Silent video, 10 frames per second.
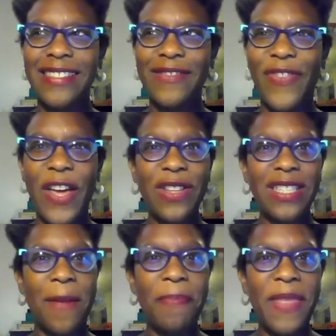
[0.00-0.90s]
felt
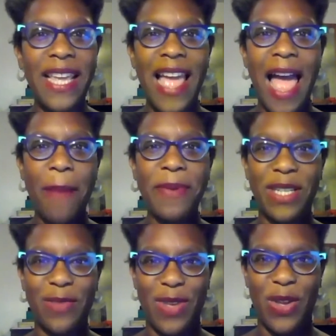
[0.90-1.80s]
something happen
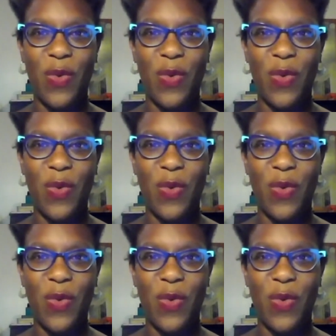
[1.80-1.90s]
to me